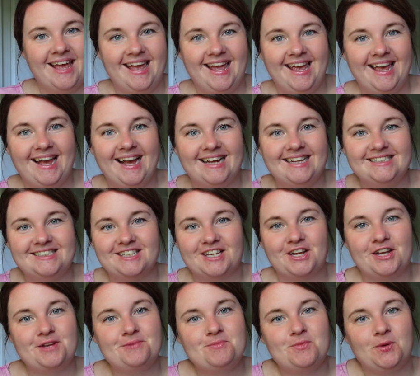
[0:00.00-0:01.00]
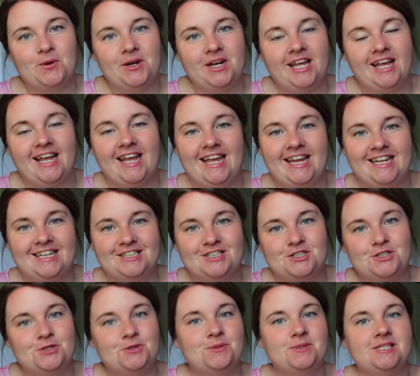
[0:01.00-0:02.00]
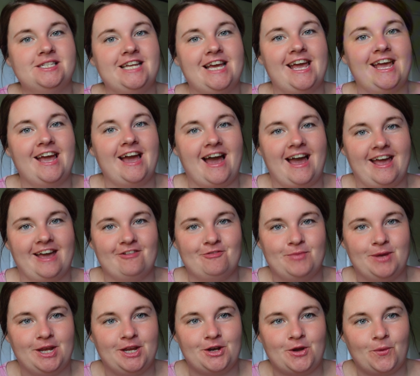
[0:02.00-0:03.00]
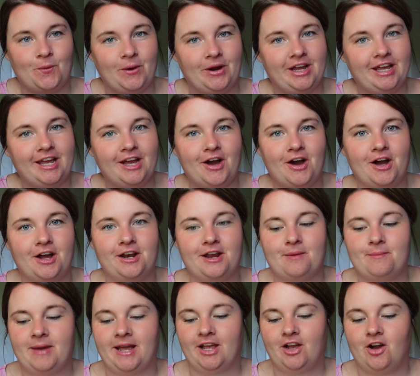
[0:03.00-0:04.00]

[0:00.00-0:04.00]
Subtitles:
Hey guys, good morning. It is Tuesday. I have been working on my